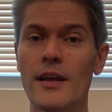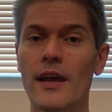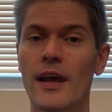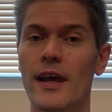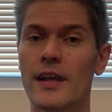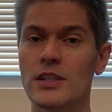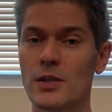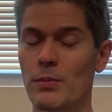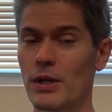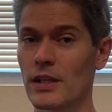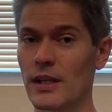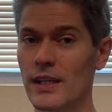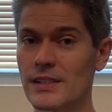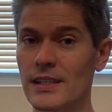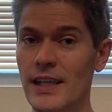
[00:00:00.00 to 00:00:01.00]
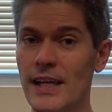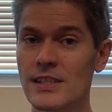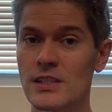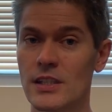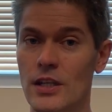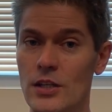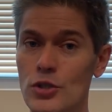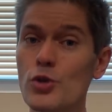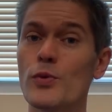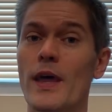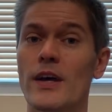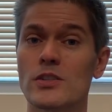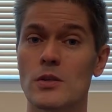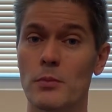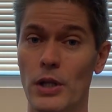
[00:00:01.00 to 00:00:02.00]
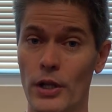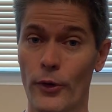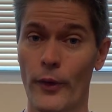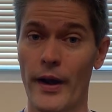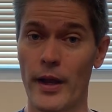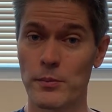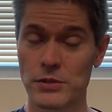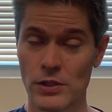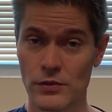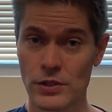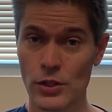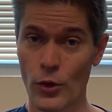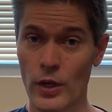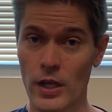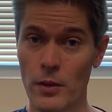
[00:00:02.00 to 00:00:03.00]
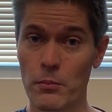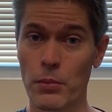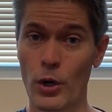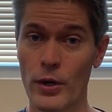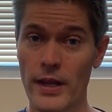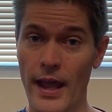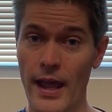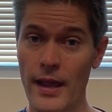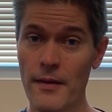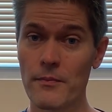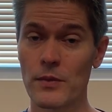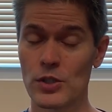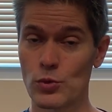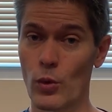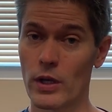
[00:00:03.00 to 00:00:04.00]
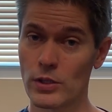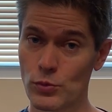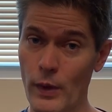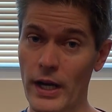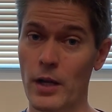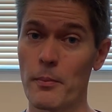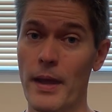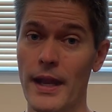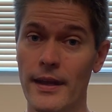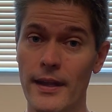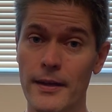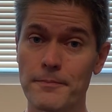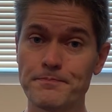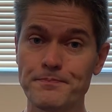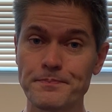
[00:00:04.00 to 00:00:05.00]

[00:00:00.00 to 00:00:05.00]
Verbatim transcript: And typically it's less than 2,000 milligrams of sodium per day is what's recommended.